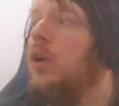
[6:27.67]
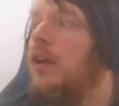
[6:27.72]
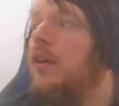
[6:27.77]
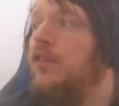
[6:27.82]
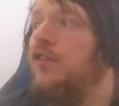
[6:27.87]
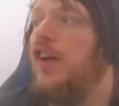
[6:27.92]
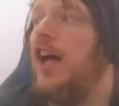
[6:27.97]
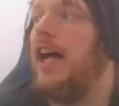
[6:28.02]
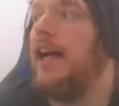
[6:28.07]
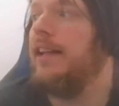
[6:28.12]

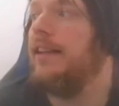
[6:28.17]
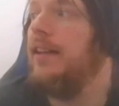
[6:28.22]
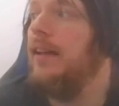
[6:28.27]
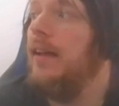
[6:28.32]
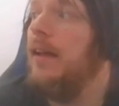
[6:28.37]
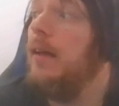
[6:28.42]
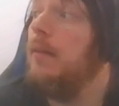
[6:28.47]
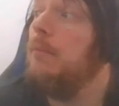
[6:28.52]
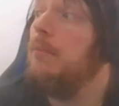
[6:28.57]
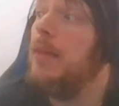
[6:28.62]
effect,
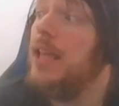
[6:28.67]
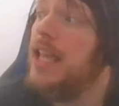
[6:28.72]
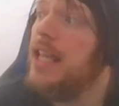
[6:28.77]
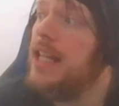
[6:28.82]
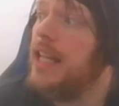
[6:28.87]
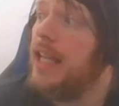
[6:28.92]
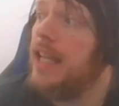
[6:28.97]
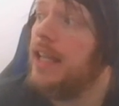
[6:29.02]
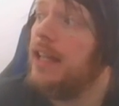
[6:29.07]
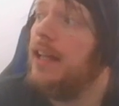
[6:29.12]

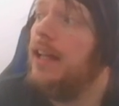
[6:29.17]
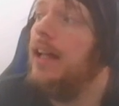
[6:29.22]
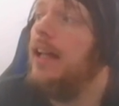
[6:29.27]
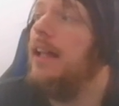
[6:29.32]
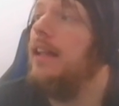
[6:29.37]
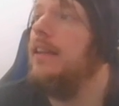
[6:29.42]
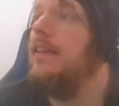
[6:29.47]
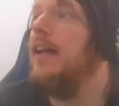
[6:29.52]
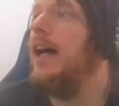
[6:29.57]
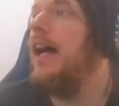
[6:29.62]
meaning
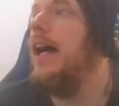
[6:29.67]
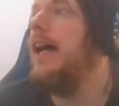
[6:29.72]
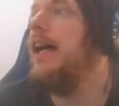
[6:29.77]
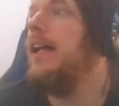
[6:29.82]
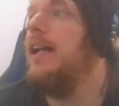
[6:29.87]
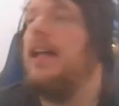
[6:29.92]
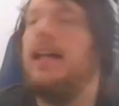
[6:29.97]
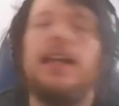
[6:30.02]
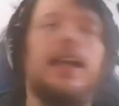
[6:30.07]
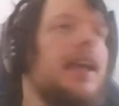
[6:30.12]

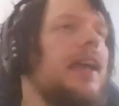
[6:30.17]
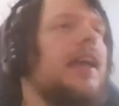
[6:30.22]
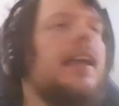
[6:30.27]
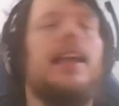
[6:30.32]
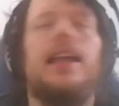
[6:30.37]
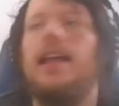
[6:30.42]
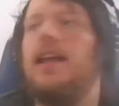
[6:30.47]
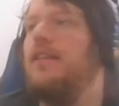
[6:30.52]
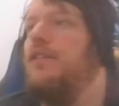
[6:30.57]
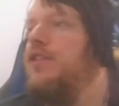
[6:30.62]
that
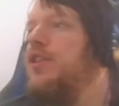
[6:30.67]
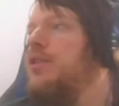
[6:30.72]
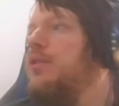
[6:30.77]
if